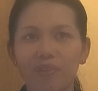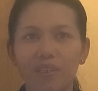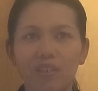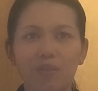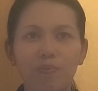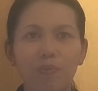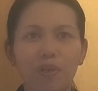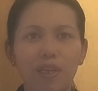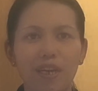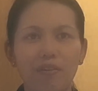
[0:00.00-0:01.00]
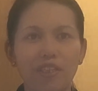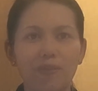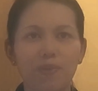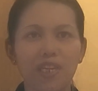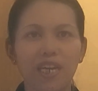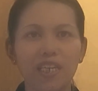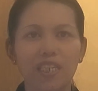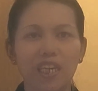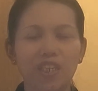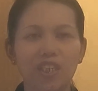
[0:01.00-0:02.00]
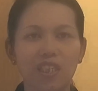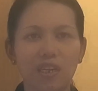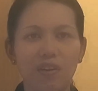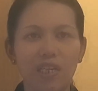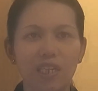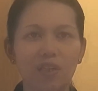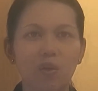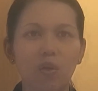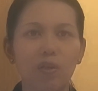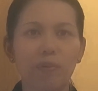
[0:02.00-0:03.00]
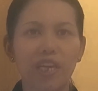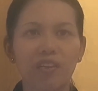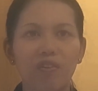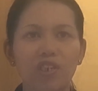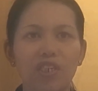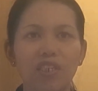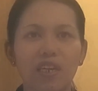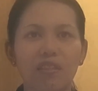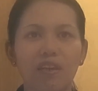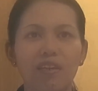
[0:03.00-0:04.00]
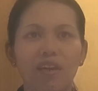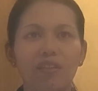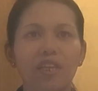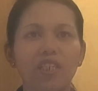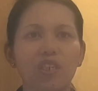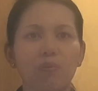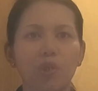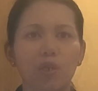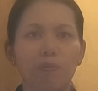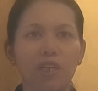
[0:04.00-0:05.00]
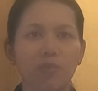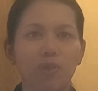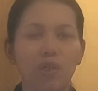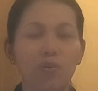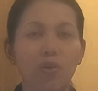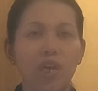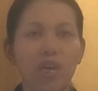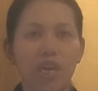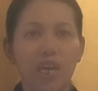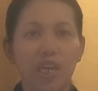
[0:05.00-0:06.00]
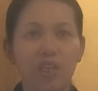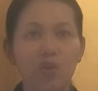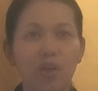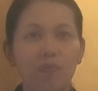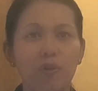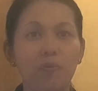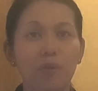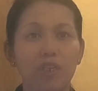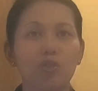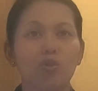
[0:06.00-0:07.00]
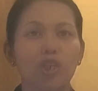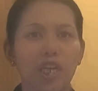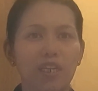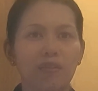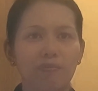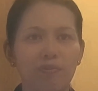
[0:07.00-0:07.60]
simple recipe, guys, I just write down all my ingredients under the description box below, and you are feel free to check.